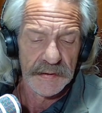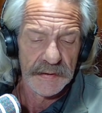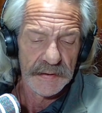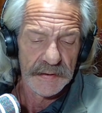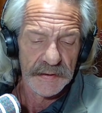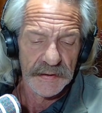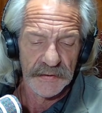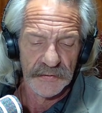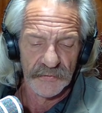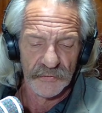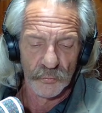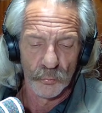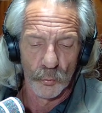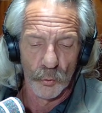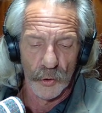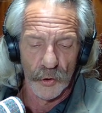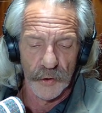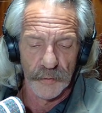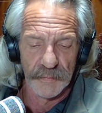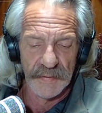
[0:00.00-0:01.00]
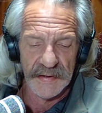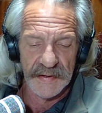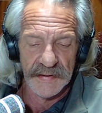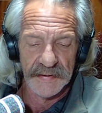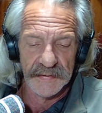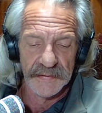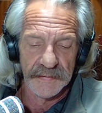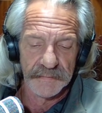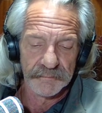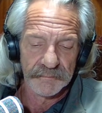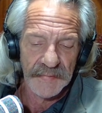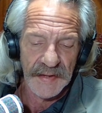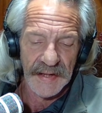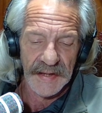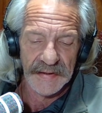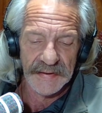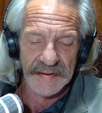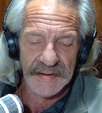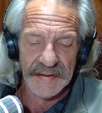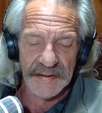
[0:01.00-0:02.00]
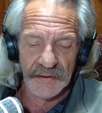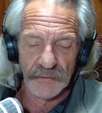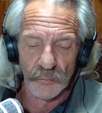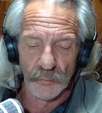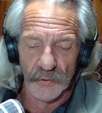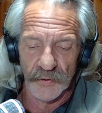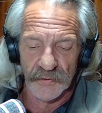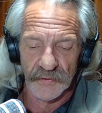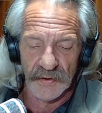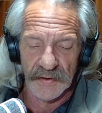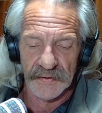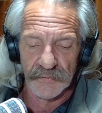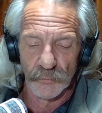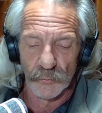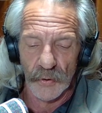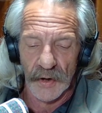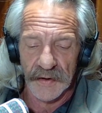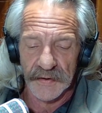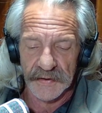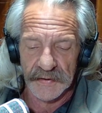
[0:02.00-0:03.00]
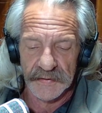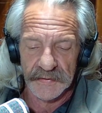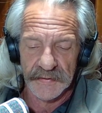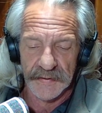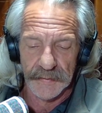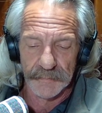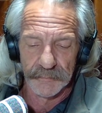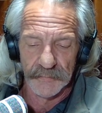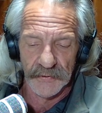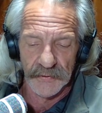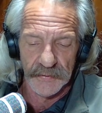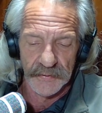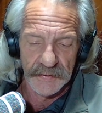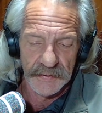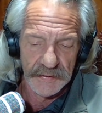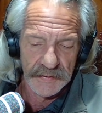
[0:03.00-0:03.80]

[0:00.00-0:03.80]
his worm-eaten and inwardly rotting timber,